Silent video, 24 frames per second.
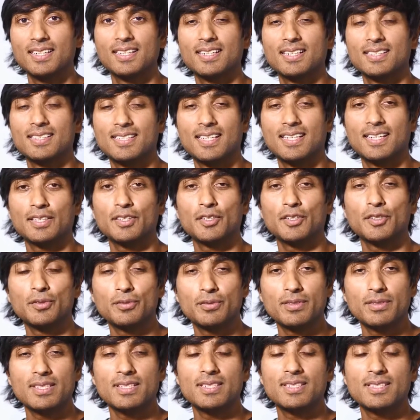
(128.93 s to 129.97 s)
is that you
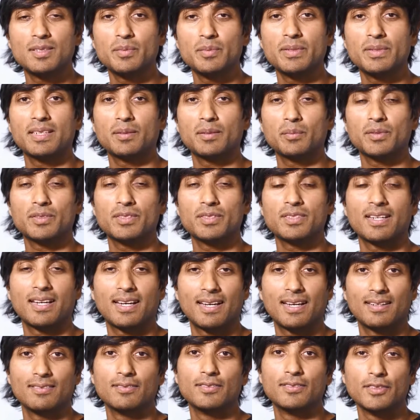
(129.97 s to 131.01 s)
need to be able to
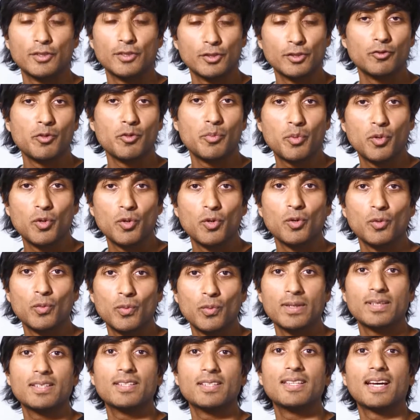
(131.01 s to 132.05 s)
have good rapport
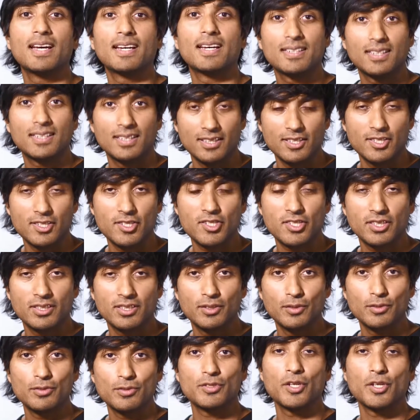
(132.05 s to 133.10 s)
with that clinician
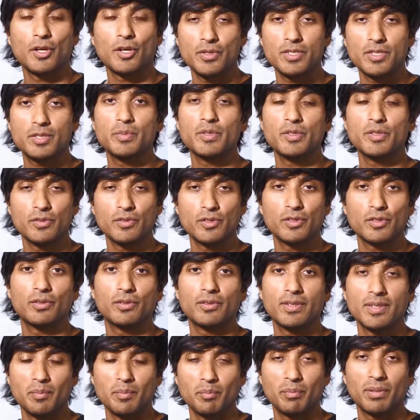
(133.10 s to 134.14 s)
who's going to be doing
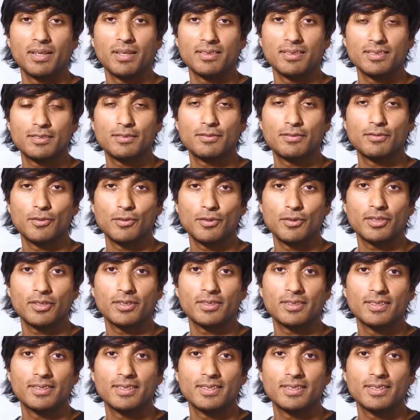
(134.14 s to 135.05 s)
your implants for you.